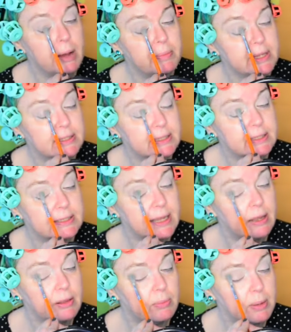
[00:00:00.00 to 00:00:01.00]
They did say
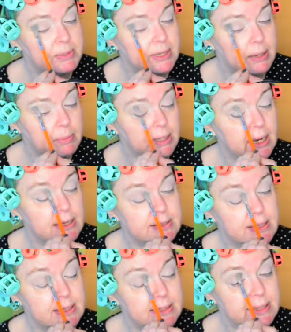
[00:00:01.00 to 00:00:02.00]
on the website, because
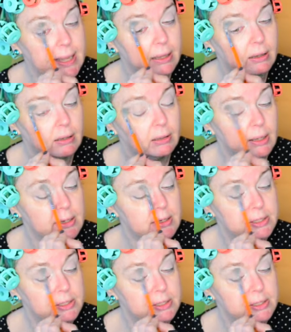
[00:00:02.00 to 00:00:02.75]
of the sale,